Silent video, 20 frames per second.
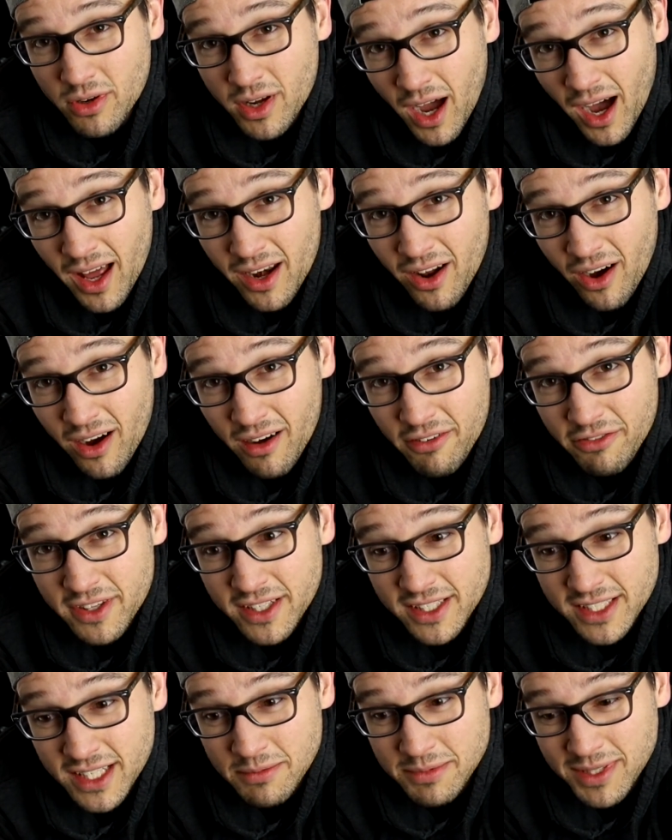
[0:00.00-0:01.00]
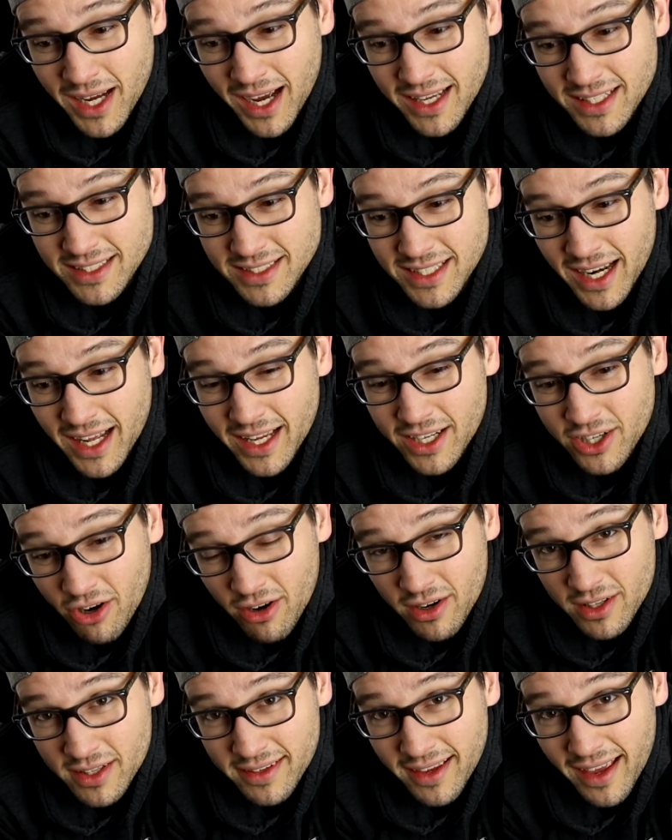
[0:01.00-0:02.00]
cut off the zip ties that I
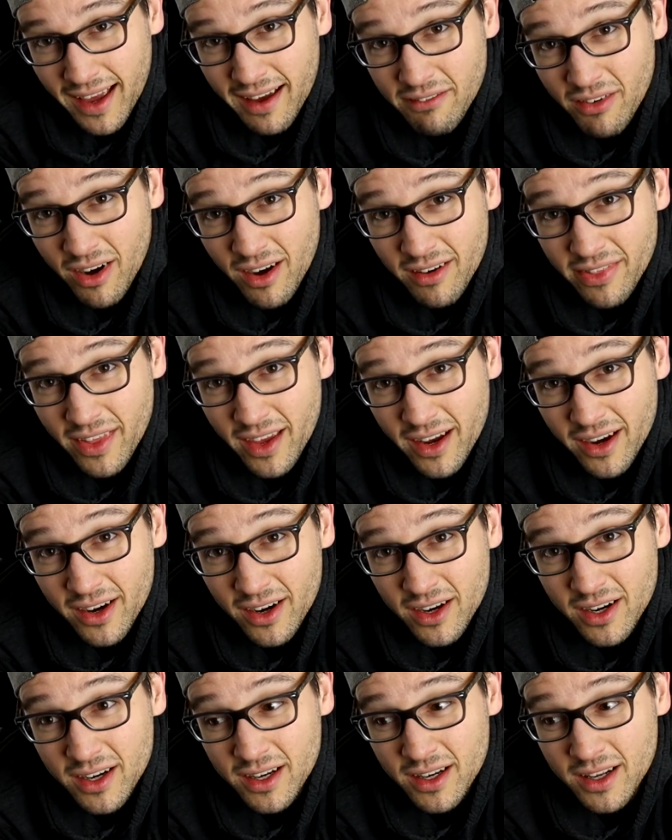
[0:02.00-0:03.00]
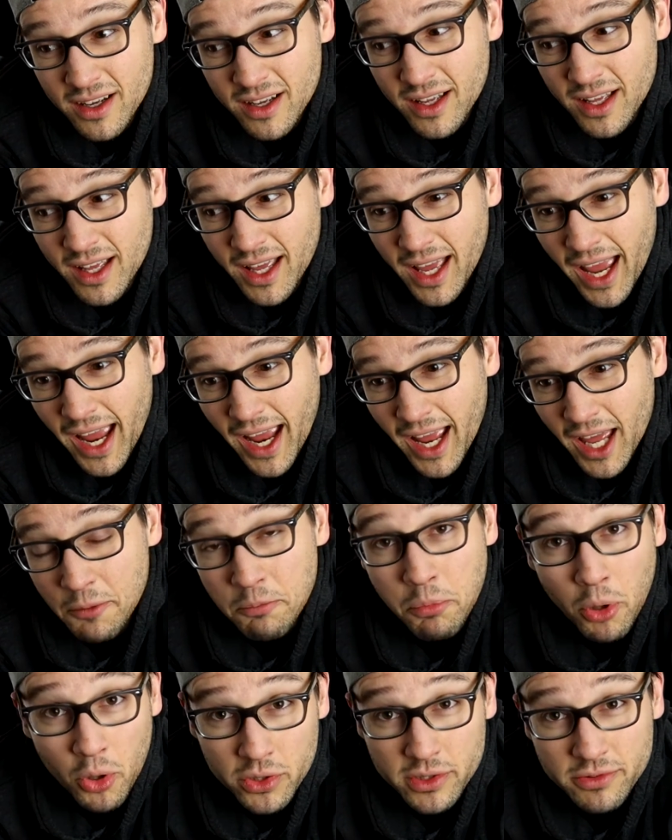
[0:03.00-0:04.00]
currently have on there and
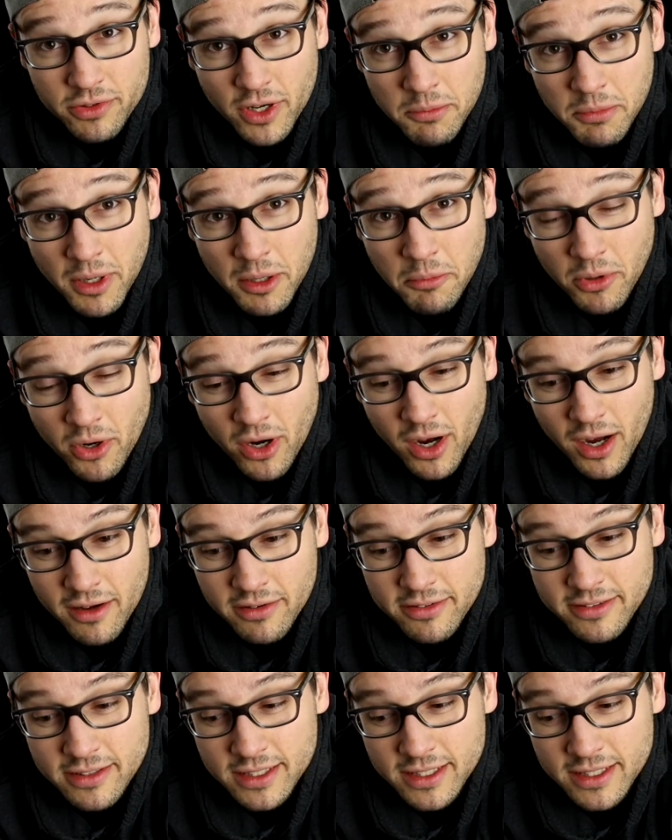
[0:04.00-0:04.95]
pull the front bumper off.